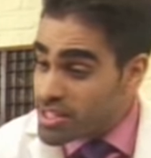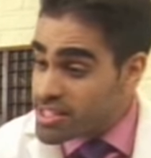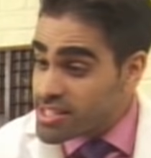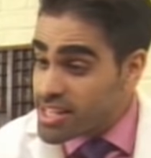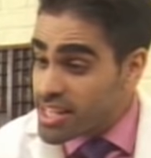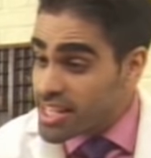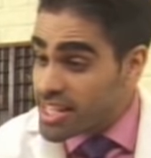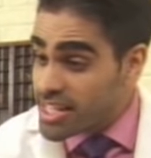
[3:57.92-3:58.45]

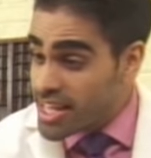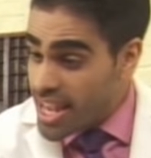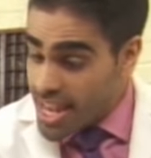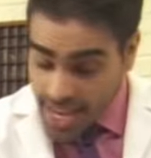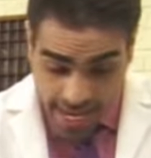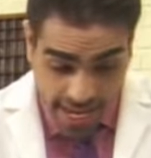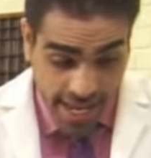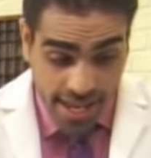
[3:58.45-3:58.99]
stick in
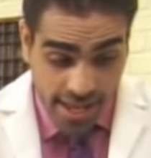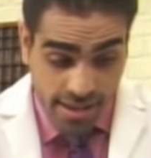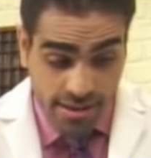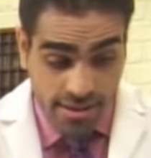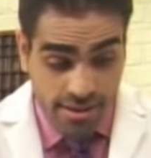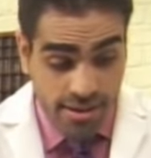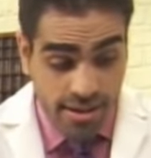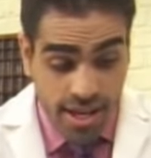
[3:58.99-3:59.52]
here
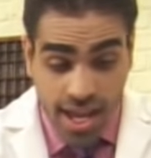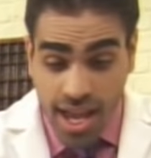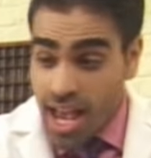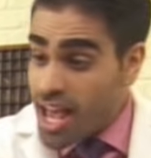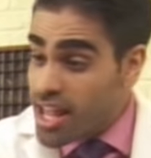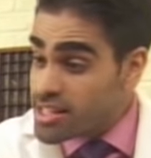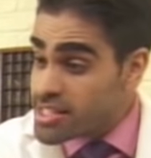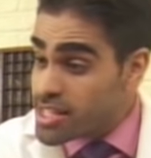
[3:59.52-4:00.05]

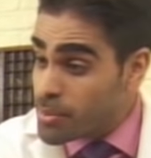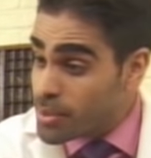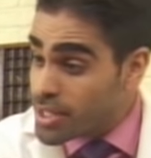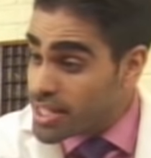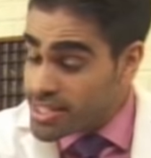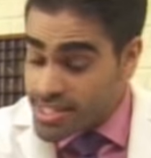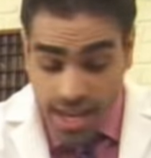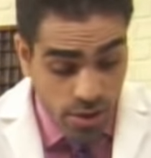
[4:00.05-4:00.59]
and see what
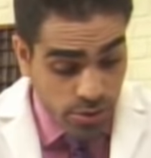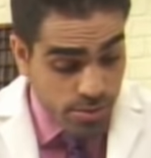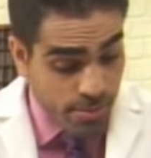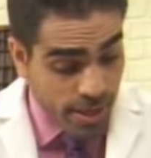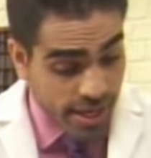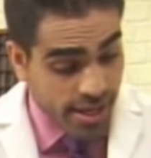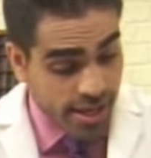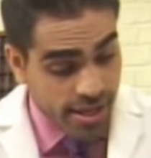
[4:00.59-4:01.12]
it tells
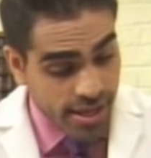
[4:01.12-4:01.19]
me.